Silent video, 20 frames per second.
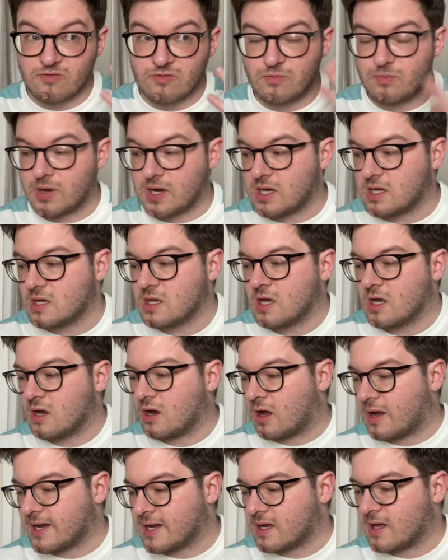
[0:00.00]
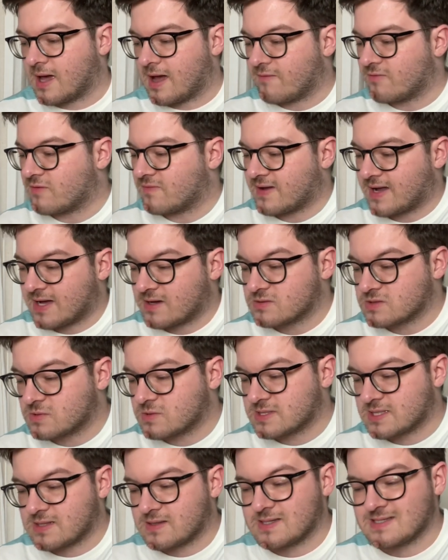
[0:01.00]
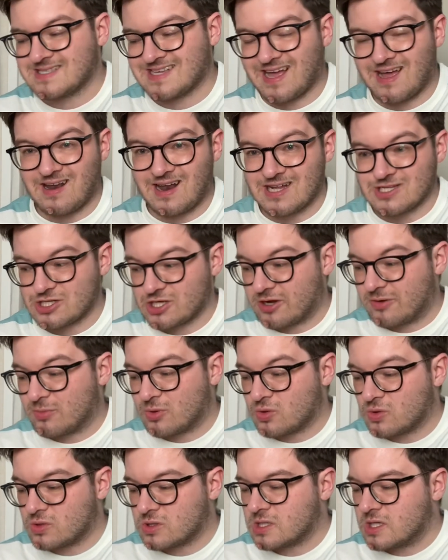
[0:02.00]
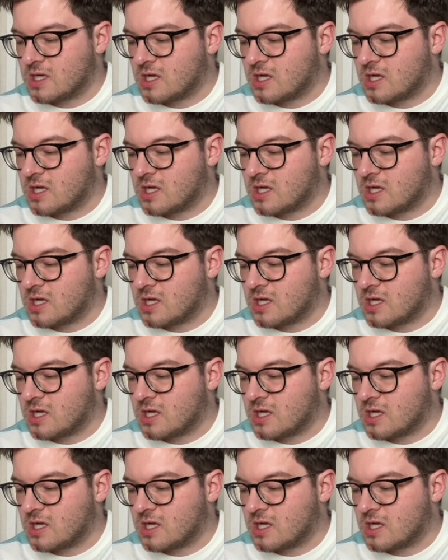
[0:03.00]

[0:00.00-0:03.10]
but like everything else was in the sale actually I bought.